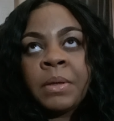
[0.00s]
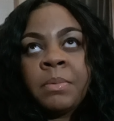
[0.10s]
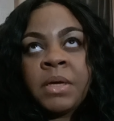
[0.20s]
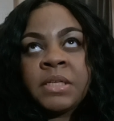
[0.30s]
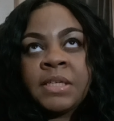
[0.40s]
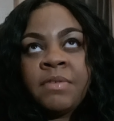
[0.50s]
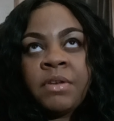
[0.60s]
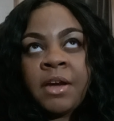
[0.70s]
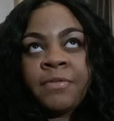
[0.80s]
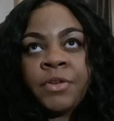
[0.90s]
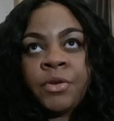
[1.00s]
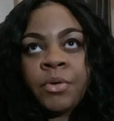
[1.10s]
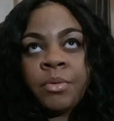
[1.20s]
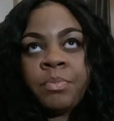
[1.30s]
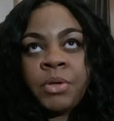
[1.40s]
because even after
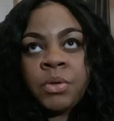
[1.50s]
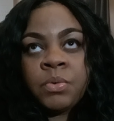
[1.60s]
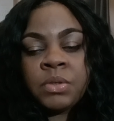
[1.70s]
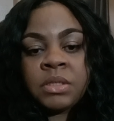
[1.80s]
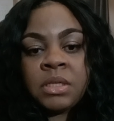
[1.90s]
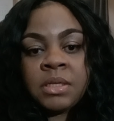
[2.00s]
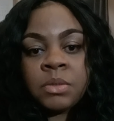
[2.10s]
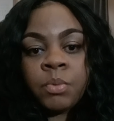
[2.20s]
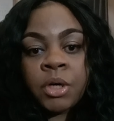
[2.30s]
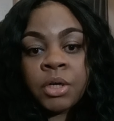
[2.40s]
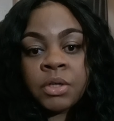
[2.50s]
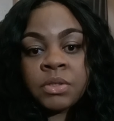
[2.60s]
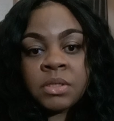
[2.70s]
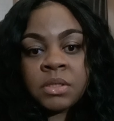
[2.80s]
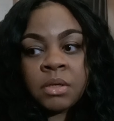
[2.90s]
you're abused, these
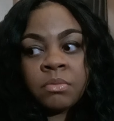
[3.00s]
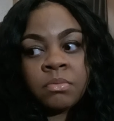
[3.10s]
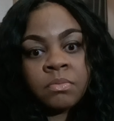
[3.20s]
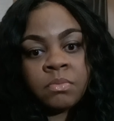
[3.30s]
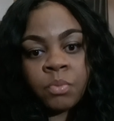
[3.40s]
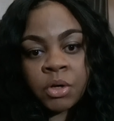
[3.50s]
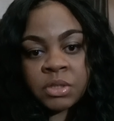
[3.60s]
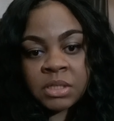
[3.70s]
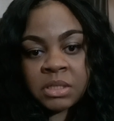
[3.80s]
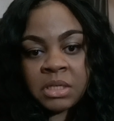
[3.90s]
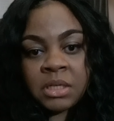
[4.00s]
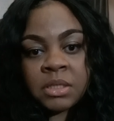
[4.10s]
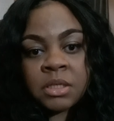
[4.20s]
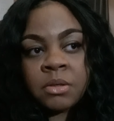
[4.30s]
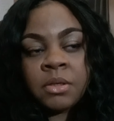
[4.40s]
words, words are
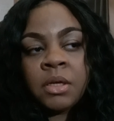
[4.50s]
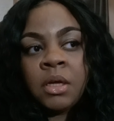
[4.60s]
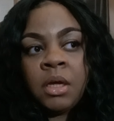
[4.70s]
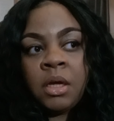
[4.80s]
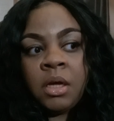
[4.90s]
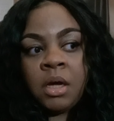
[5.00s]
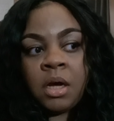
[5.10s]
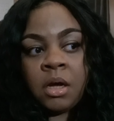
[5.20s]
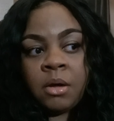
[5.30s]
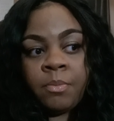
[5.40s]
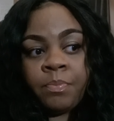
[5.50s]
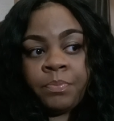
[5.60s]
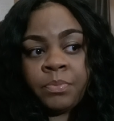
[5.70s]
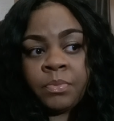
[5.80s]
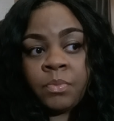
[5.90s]
seeds and
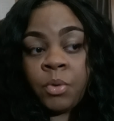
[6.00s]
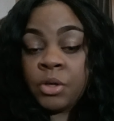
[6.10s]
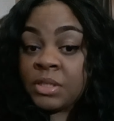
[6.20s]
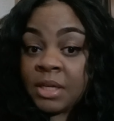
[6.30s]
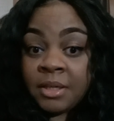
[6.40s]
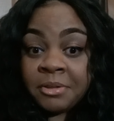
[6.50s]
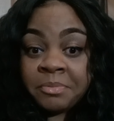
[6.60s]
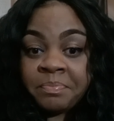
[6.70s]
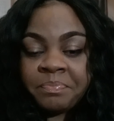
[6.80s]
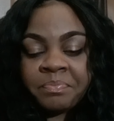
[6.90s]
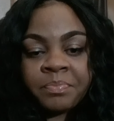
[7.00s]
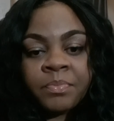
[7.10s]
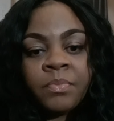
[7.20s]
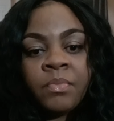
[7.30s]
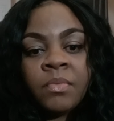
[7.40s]
um, words kill
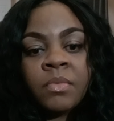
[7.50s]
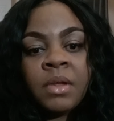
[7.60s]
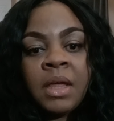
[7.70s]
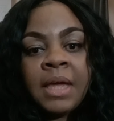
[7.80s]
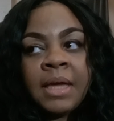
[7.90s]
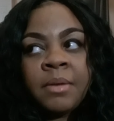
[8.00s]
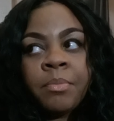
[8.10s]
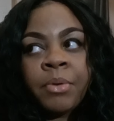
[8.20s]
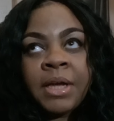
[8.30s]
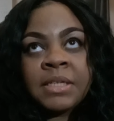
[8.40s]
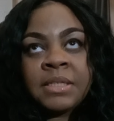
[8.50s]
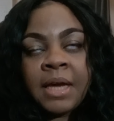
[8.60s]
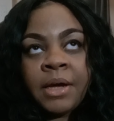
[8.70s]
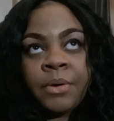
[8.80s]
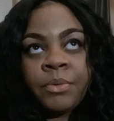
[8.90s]
it breaks
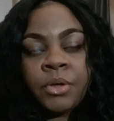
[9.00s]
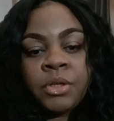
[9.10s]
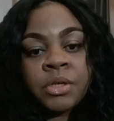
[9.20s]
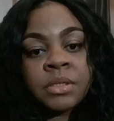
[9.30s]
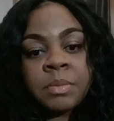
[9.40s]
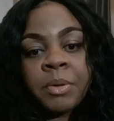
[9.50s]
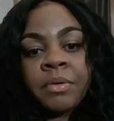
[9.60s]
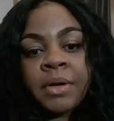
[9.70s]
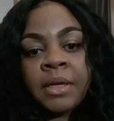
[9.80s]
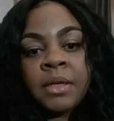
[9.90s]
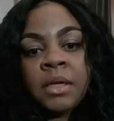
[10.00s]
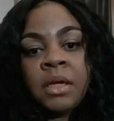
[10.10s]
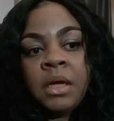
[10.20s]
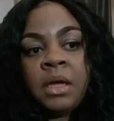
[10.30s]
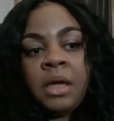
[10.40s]
down your spirit
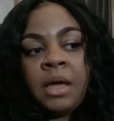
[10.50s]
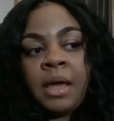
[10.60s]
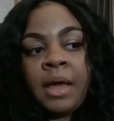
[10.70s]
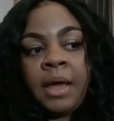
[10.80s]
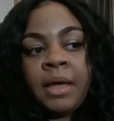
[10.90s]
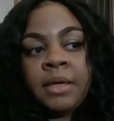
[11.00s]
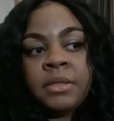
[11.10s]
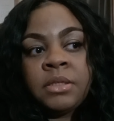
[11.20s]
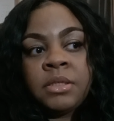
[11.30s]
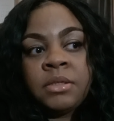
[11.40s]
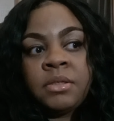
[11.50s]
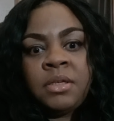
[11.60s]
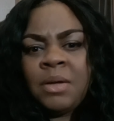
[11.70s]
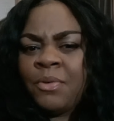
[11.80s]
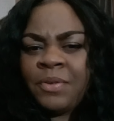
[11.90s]
and
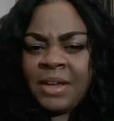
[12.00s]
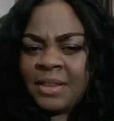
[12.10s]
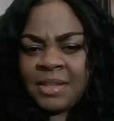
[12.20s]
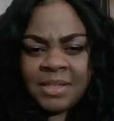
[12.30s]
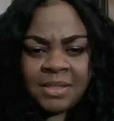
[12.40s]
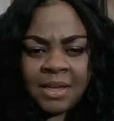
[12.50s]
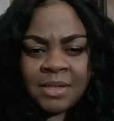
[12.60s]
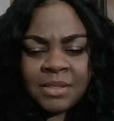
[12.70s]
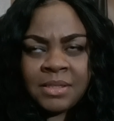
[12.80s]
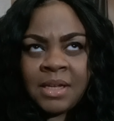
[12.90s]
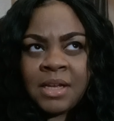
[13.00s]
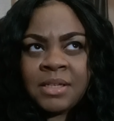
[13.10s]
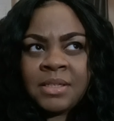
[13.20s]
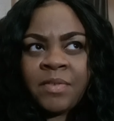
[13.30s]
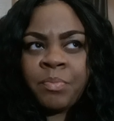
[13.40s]
you don't forget these things. These
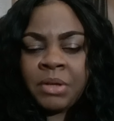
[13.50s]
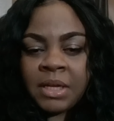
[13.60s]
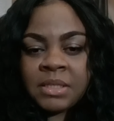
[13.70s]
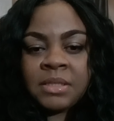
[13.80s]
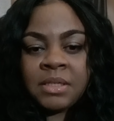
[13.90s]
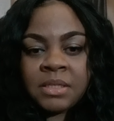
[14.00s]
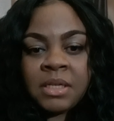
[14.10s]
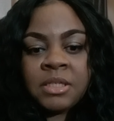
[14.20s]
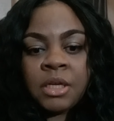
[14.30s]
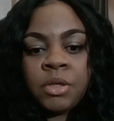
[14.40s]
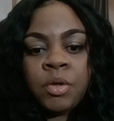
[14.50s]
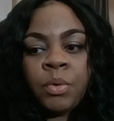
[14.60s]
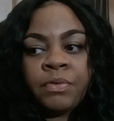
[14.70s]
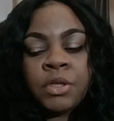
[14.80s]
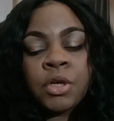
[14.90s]
things, planted these seeds in you
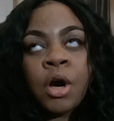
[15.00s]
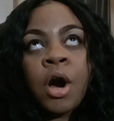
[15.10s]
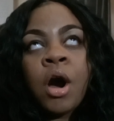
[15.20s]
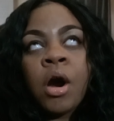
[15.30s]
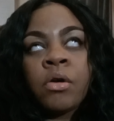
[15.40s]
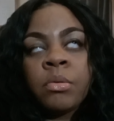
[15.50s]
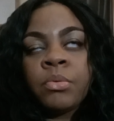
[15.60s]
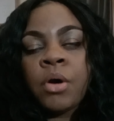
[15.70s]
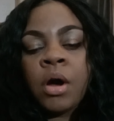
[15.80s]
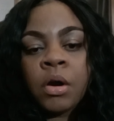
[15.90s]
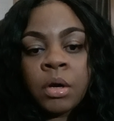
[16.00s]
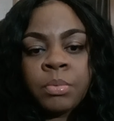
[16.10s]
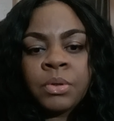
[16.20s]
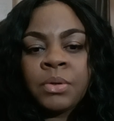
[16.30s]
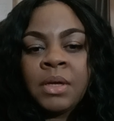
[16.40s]
with these horrible,
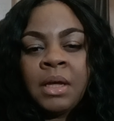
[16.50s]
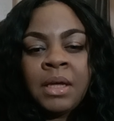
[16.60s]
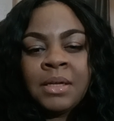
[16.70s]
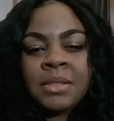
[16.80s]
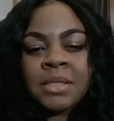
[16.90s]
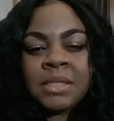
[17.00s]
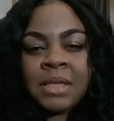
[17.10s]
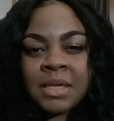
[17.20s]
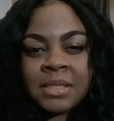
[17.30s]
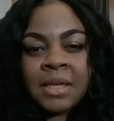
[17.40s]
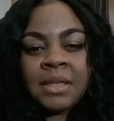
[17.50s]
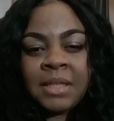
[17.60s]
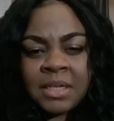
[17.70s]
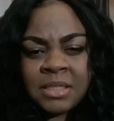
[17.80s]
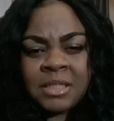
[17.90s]
horrible, disgusting
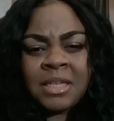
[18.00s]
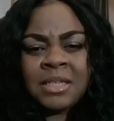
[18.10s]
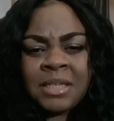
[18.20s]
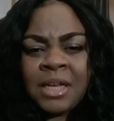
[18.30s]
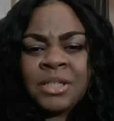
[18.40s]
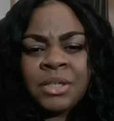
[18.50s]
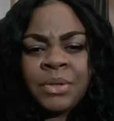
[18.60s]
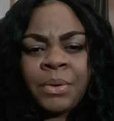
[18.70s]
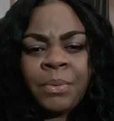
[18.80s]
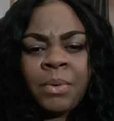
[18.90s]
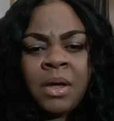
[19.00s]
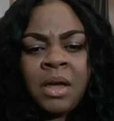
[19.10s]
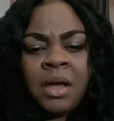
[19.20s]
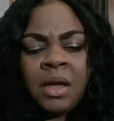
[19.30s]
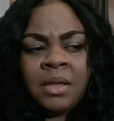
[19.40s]
things that they say to you.
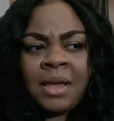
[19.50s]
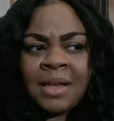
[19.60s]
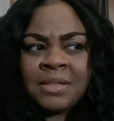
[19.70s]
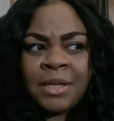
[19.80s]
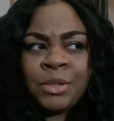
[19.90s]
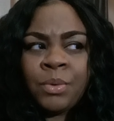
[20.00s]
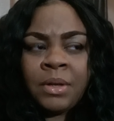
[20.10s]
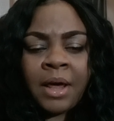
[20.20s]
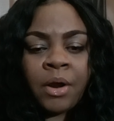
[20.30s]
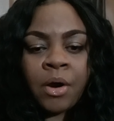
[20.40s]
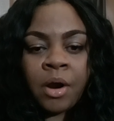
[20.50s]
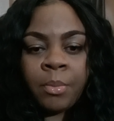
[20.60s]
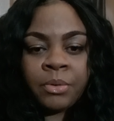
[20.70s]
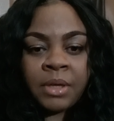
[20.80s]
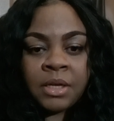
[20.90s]
Yes, they do a lot of
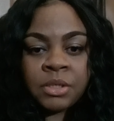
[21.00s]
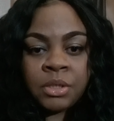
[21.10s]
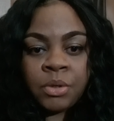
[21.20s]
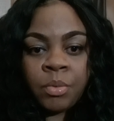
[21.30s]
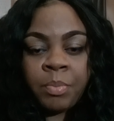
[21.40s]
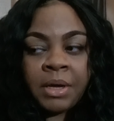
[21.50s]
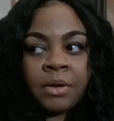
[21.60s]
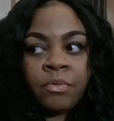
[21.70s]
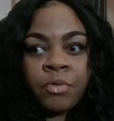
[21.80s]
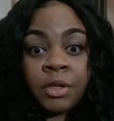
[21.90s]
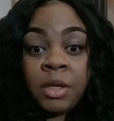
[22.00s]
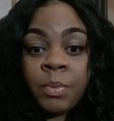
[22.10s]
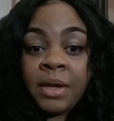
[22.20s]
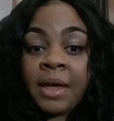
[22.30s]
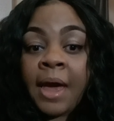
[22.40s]
horrible things to you, but really
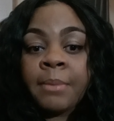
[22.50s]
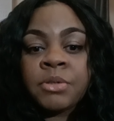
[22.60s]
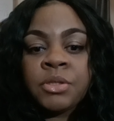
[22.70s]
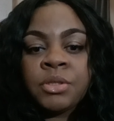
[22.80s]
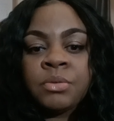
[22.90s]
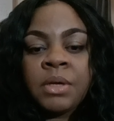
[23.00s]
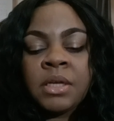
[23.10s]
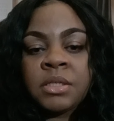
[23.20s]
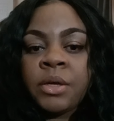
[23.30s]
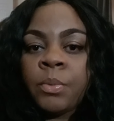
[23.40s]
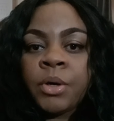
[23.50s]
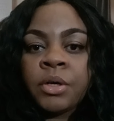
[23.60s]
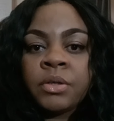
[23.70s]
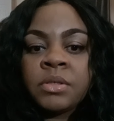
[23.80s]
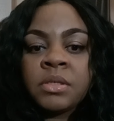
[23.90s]
what captures you is their
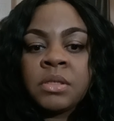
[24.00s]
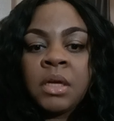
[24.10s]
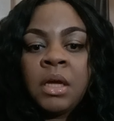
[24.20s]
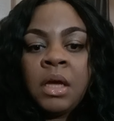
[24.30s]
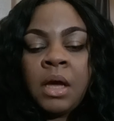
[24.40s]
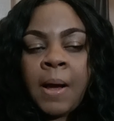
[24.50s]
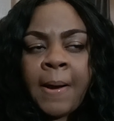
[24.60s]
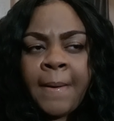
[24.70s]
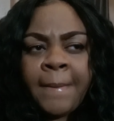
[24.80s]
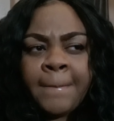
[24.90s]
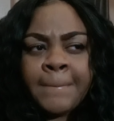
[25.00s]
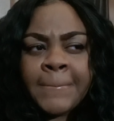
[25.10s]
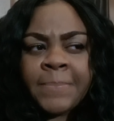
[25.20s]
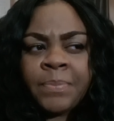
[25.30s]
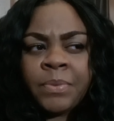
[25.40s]
words. Um,